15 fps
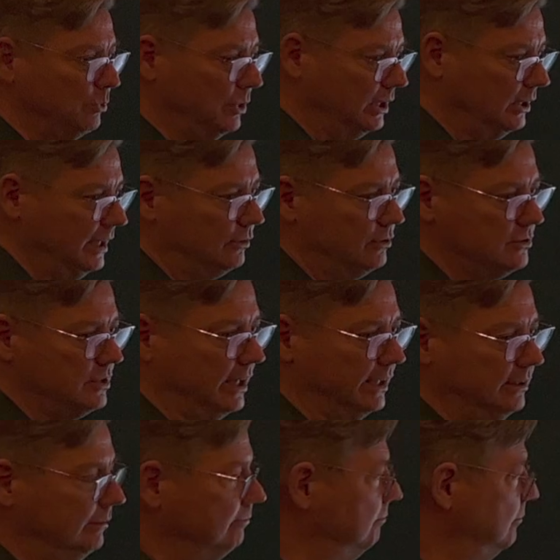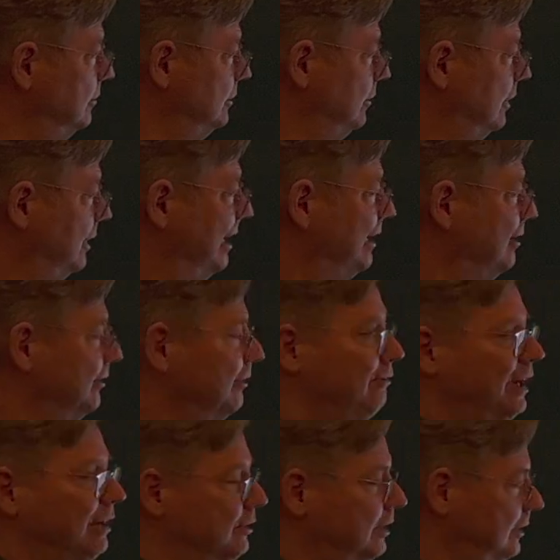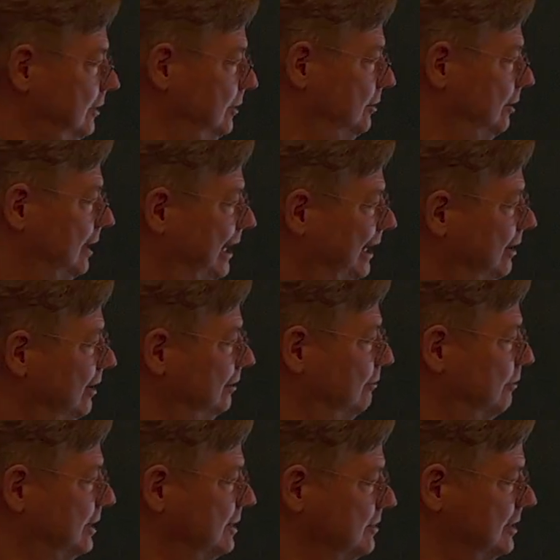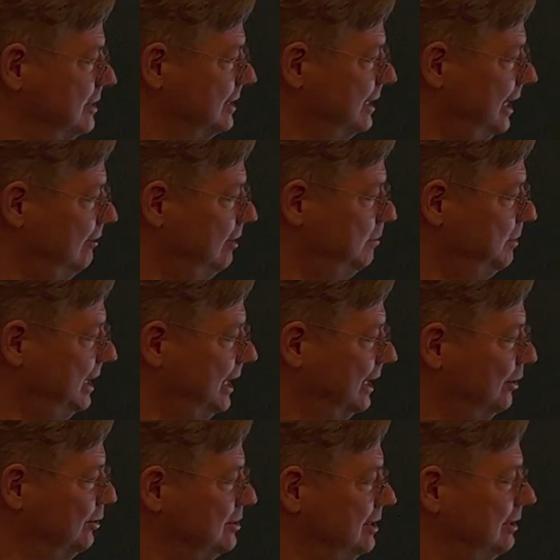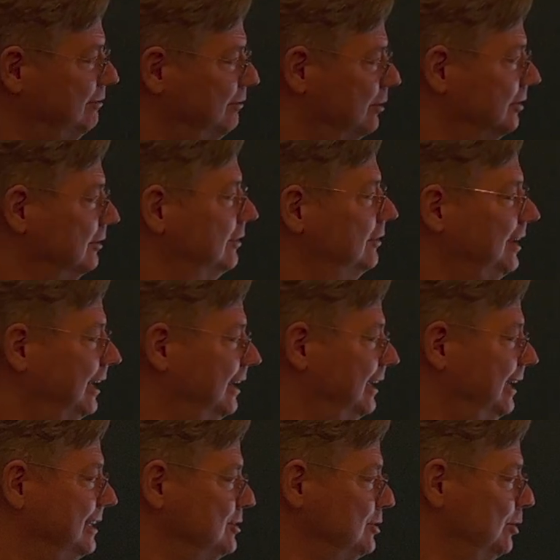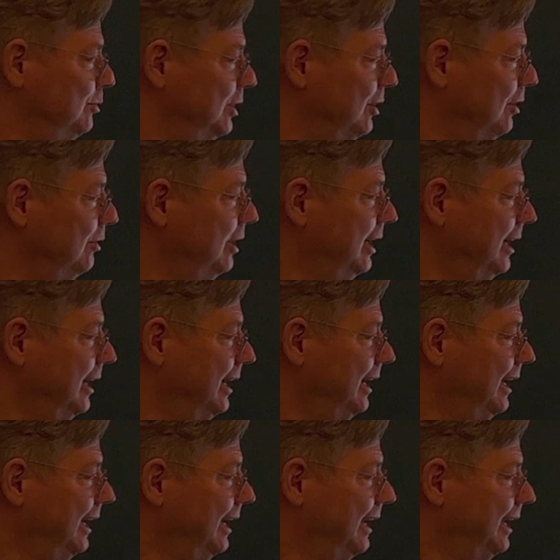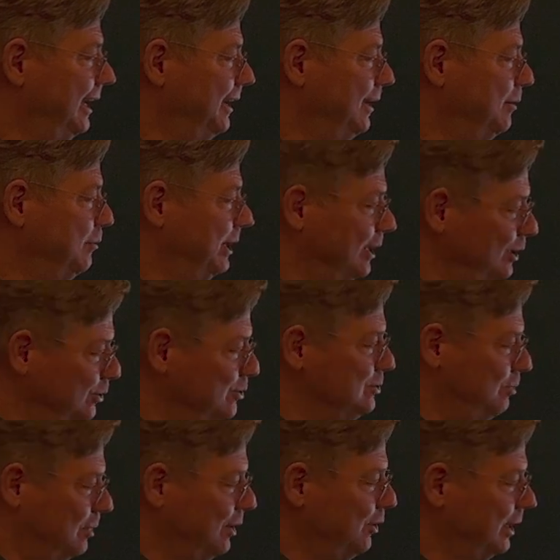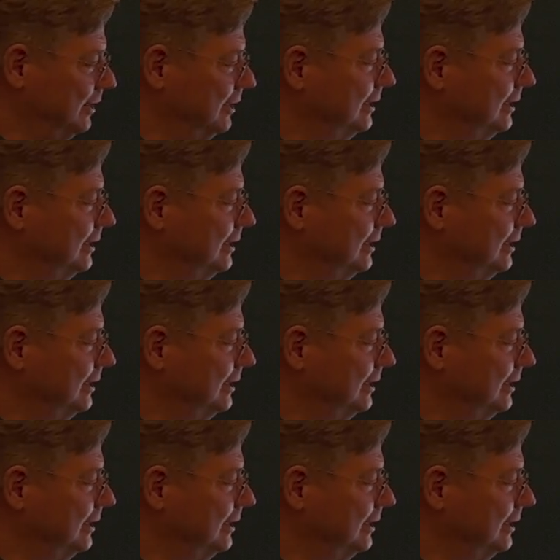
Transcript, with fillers: when you get to site, you click on the favorite, you click on, for instance, KVP accuracy for 10K studio, uh, we can use, we'll look at the